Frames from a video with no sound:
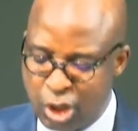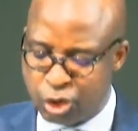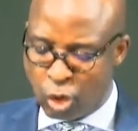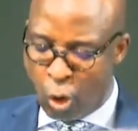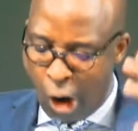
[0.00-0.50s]

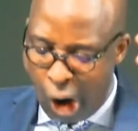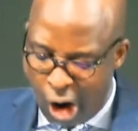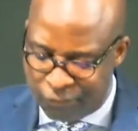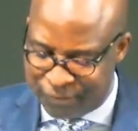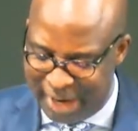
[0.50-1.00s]
to
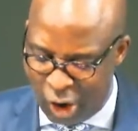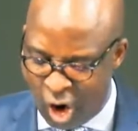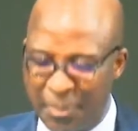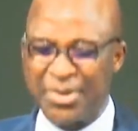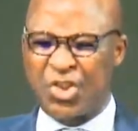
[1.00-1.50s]
offer
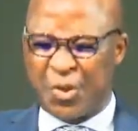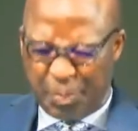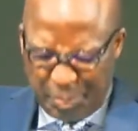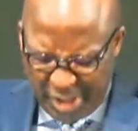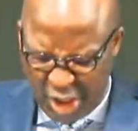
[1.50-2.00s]
up
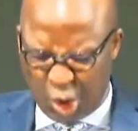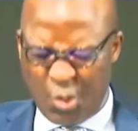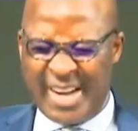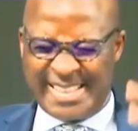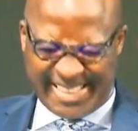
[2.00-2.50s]

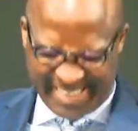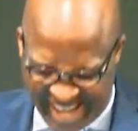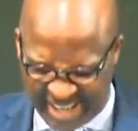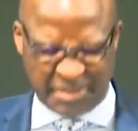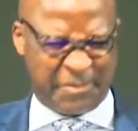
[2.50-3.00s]
spiritual
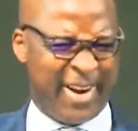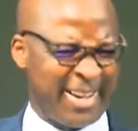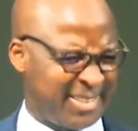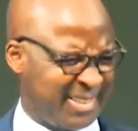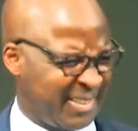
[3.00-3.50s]

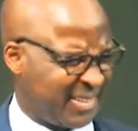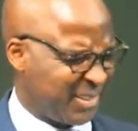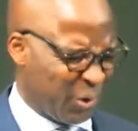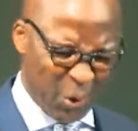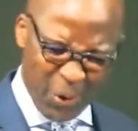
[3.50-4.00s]
sacrifices.
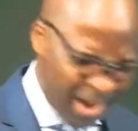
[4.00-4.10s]
Oh,